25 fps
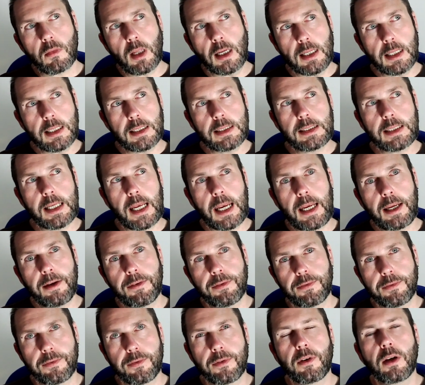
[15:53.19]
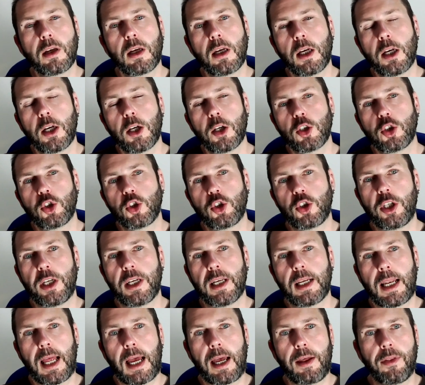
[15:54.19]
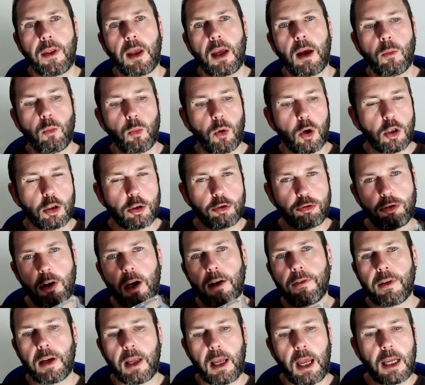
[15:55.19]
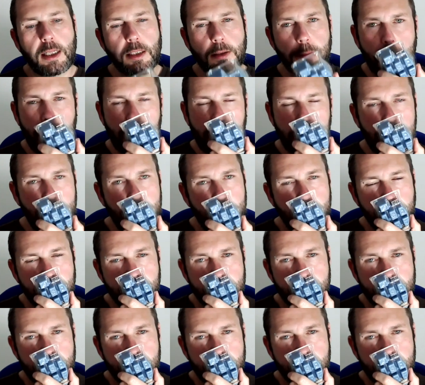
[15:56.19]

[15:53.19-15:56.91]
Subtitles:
as if Sheer Leather and World Traveller had a baby.